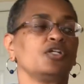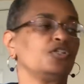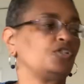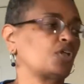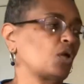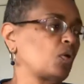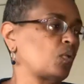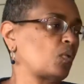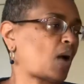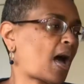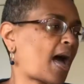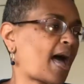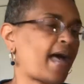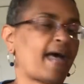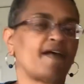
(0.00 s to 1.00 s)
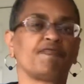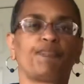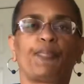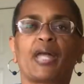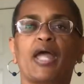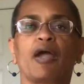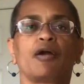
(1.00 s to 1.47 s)
So I have
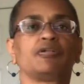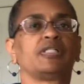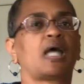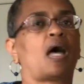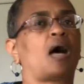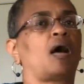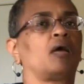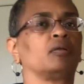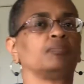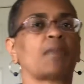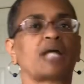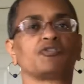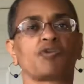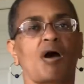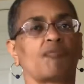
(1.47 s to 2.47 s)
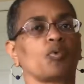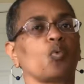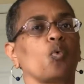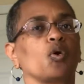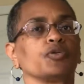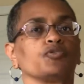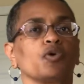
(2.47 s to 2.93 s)
pared down my travel
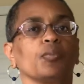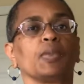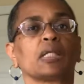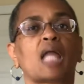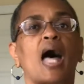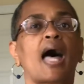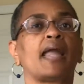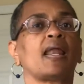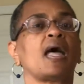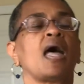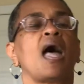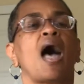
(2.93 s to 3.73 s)
wardrobe a lot.